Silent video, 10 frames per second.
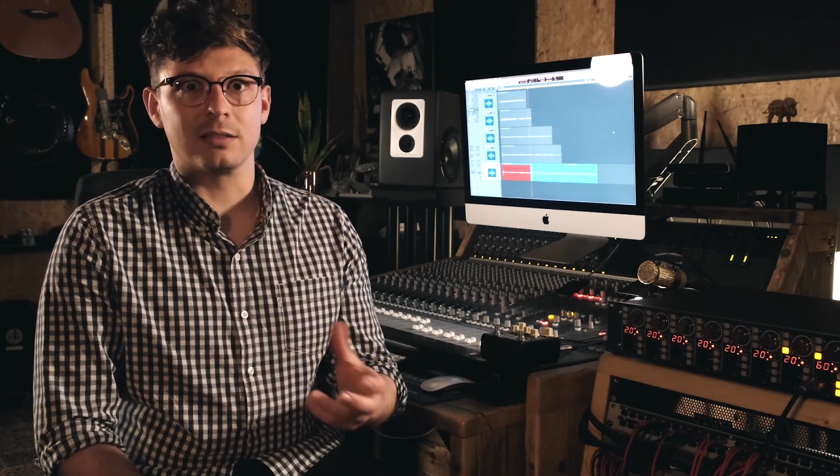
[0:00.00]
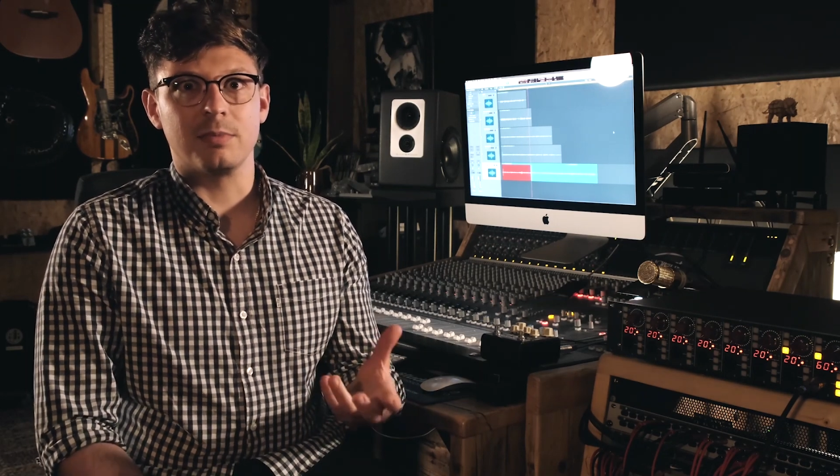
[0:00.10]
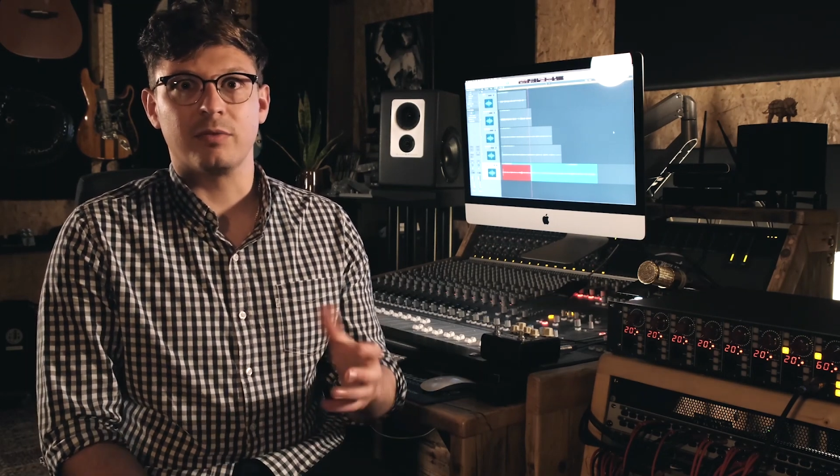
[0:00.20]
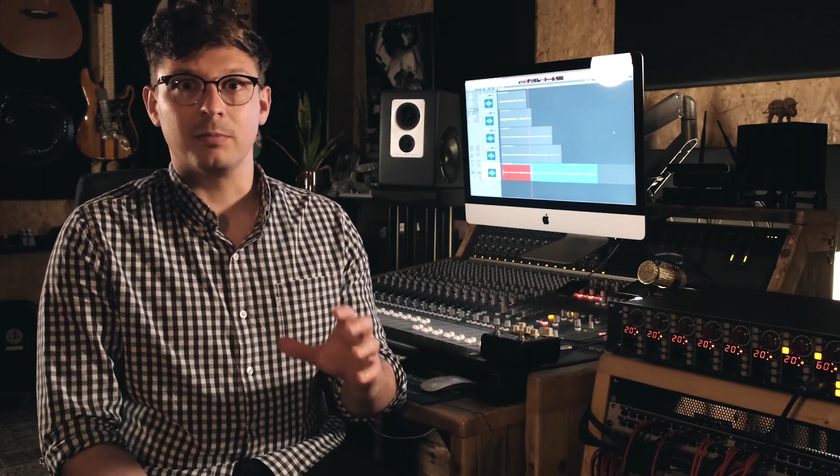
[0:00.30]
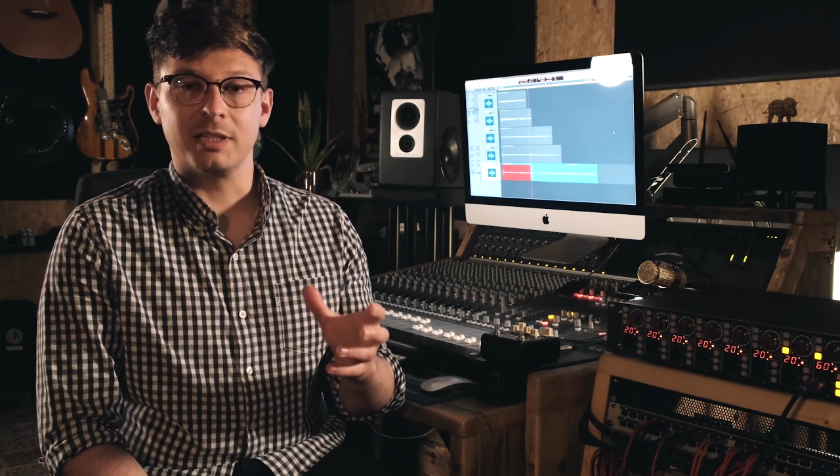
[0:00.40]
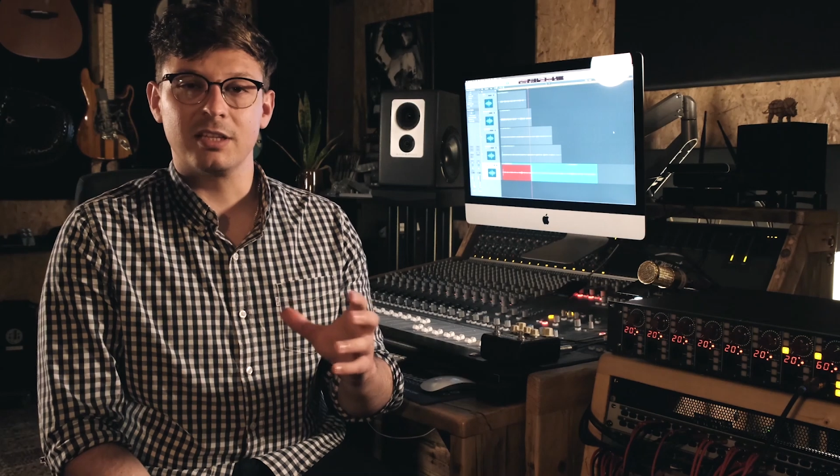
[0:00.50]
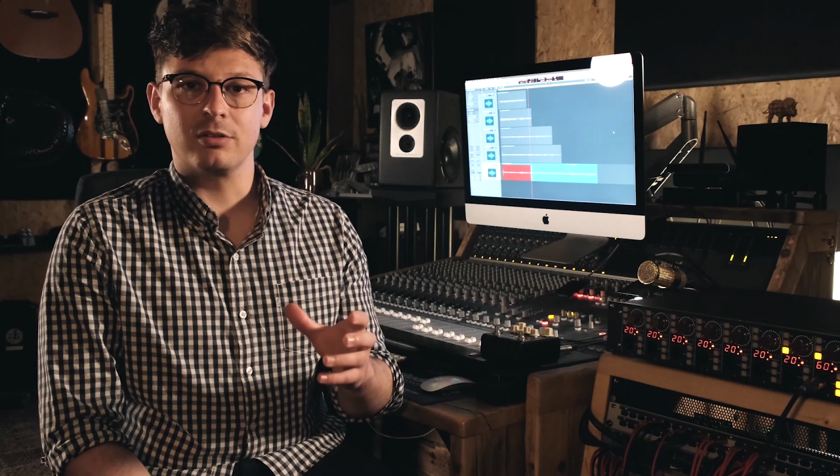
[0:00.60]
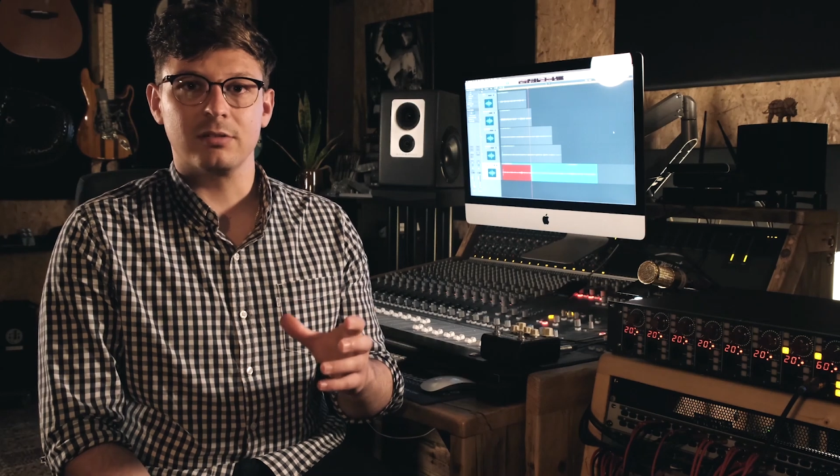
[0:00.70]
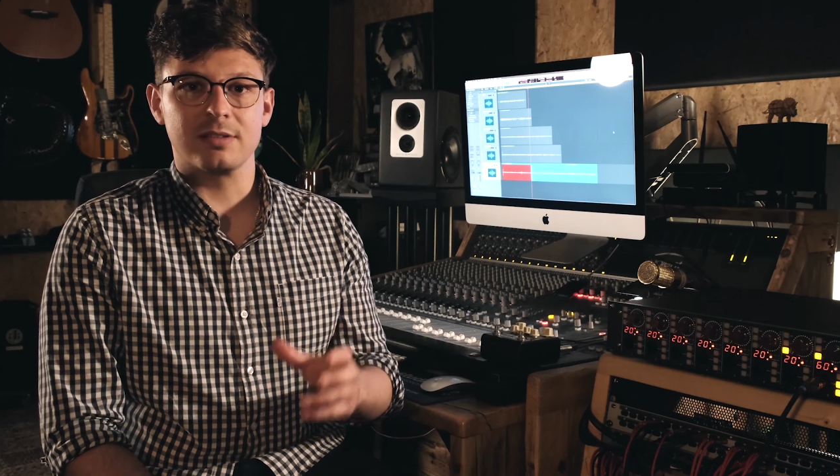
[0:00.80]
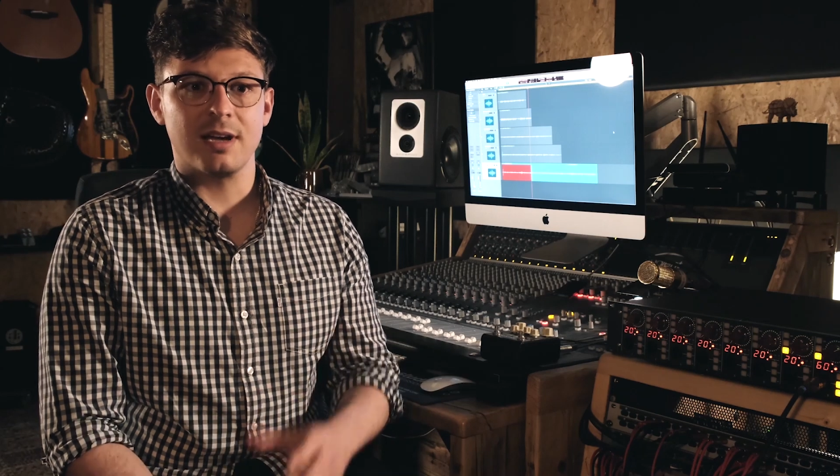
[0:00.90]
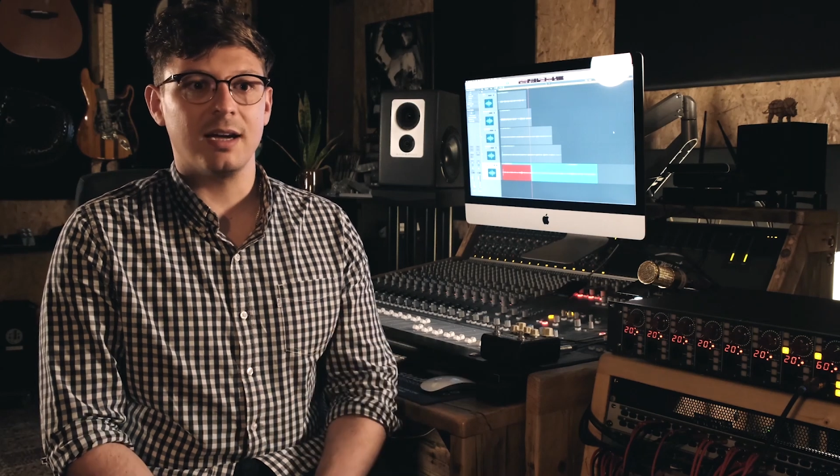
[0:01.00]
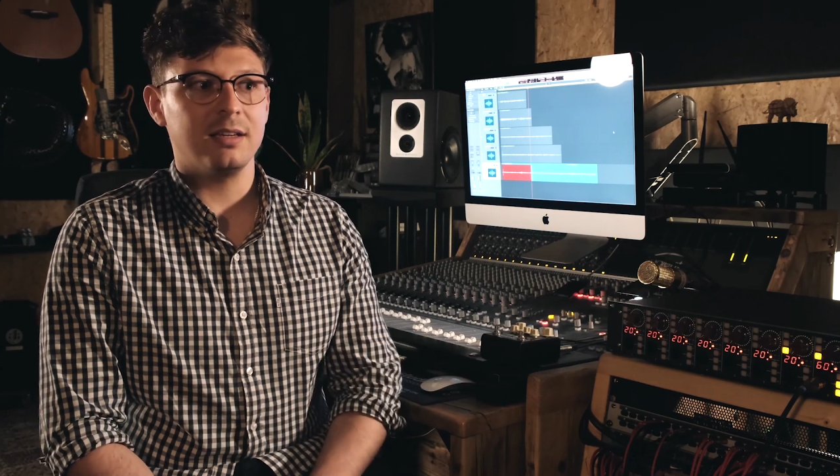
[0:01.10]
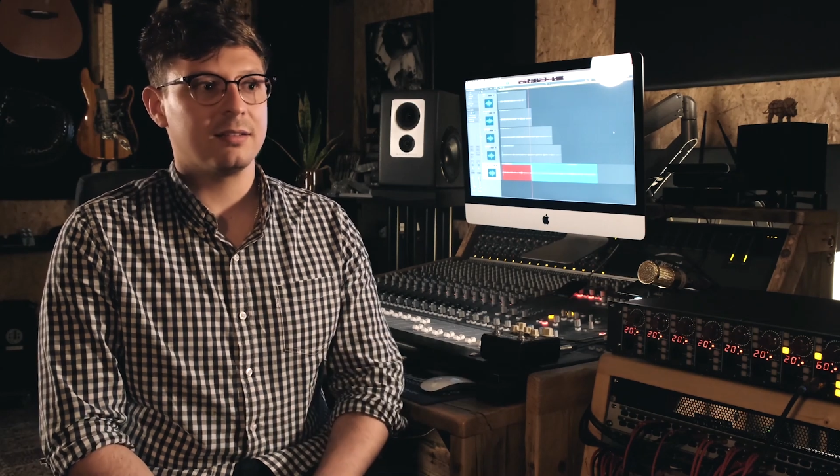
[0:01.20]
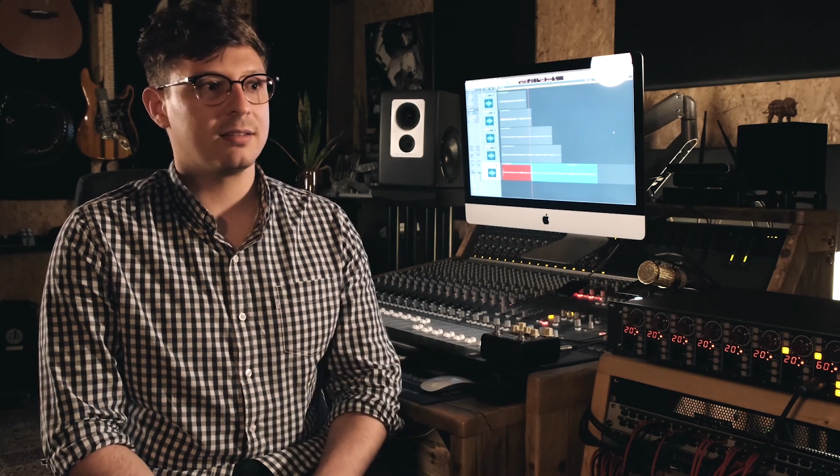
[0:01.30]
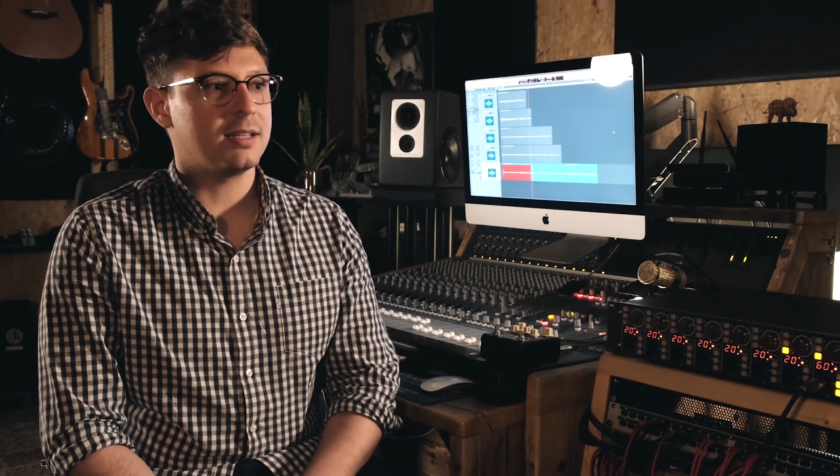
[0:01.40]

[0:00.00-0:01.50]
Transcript: to me from a digital side,